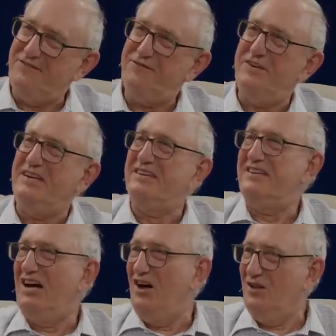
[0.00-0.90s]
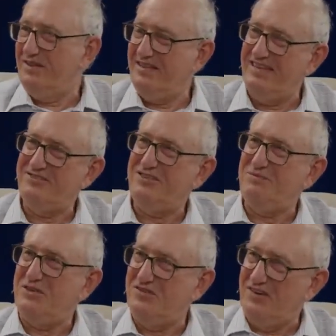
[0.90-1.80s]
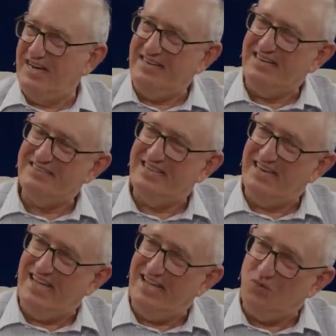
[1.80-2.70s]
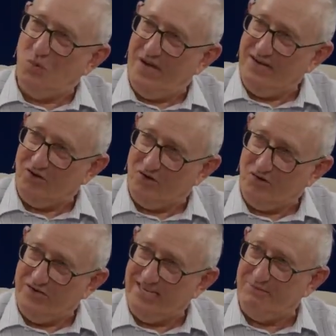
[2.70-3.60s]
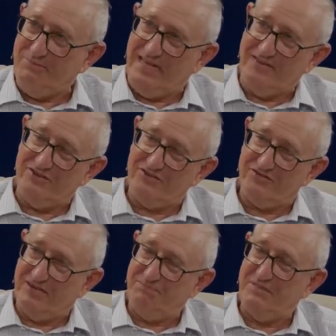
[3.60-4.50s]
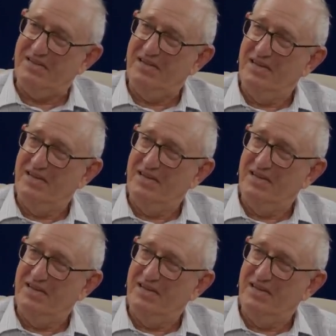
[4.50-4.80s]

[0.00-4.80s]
different Old Testament writings, and he had one Greek manuscript